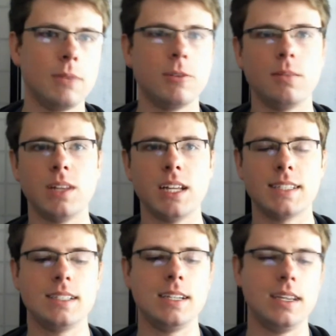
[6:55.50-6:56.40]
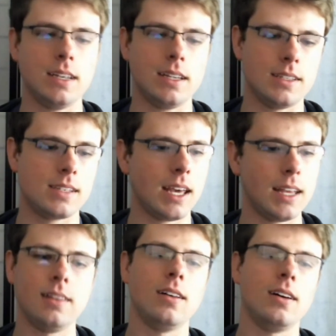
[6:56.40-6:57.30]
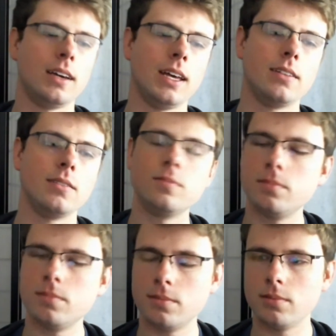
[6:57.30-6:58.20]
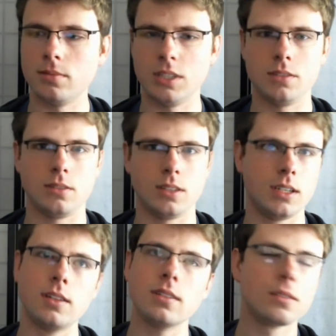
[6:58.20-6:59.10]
complexity is n log n, which is really good.